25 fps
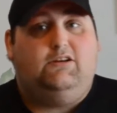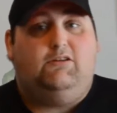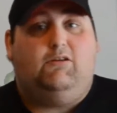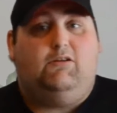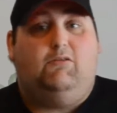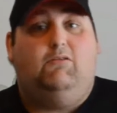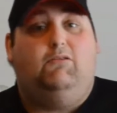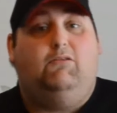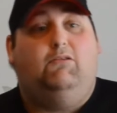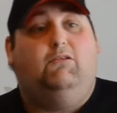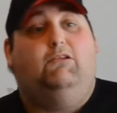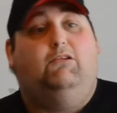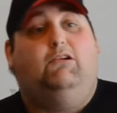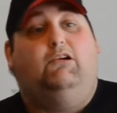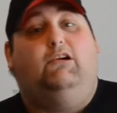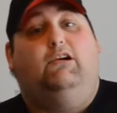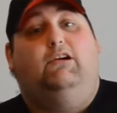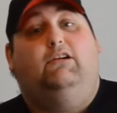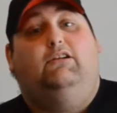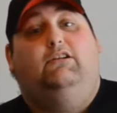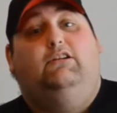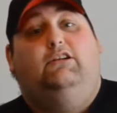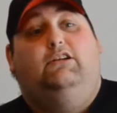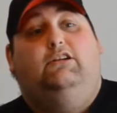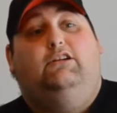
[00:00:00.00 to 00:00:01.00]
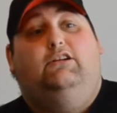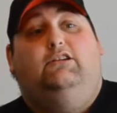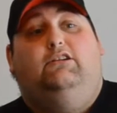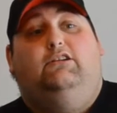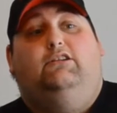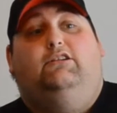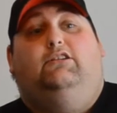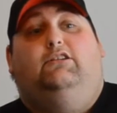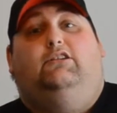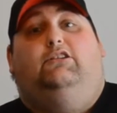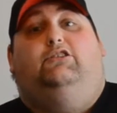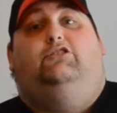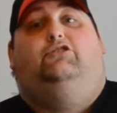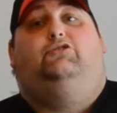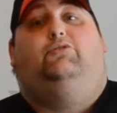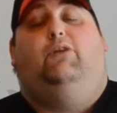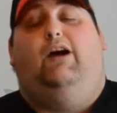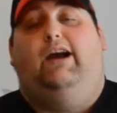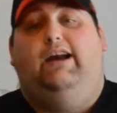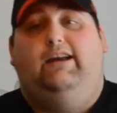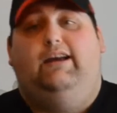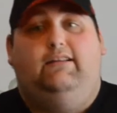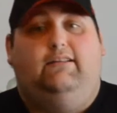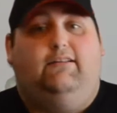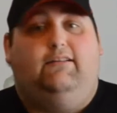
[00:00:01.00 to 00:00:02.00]
or
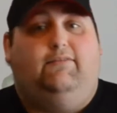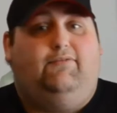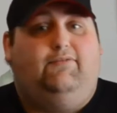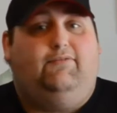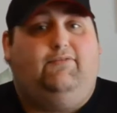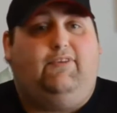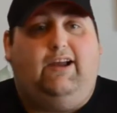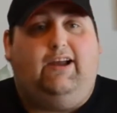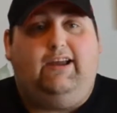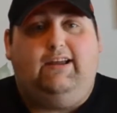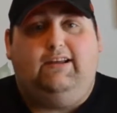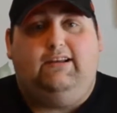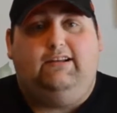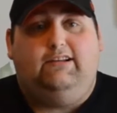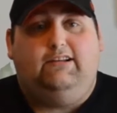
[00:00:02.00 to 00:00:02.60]
trying to fight,